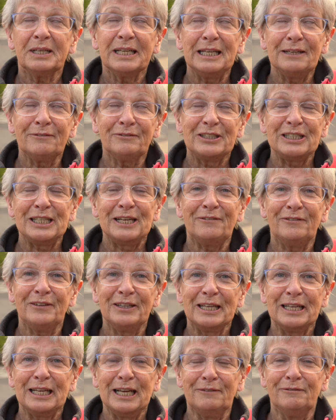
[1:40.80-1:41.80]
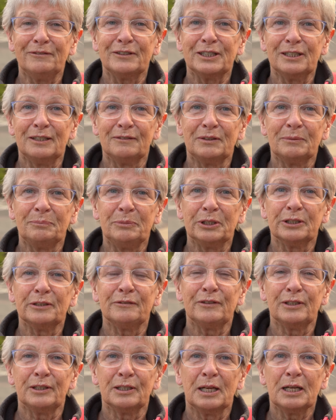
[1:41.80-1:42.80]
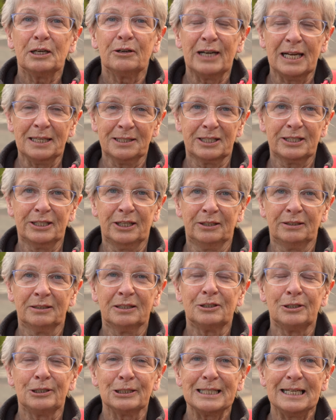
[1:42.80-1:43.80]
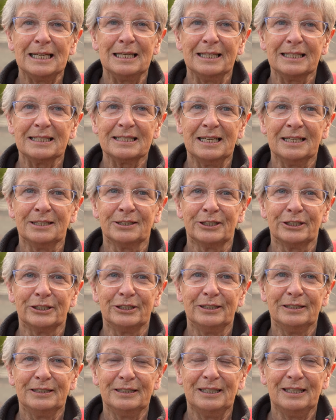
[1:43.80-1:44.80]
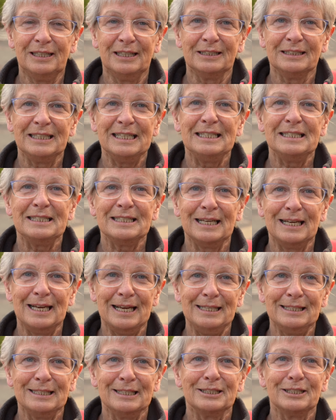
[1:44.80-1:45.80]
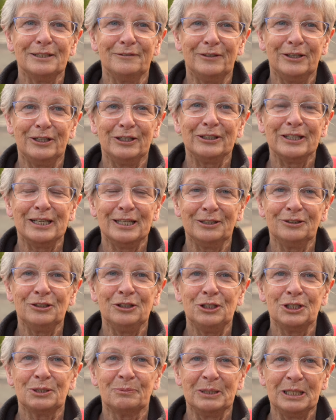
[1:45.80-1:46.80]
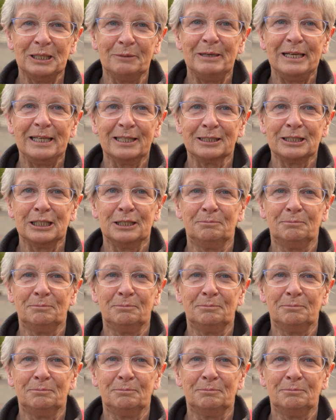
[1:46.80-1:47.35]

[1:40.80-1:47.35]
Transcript: gave Geoffrey the gift of a beautiful grandson called Alexander, and he's delighted to have heard that news when he wakened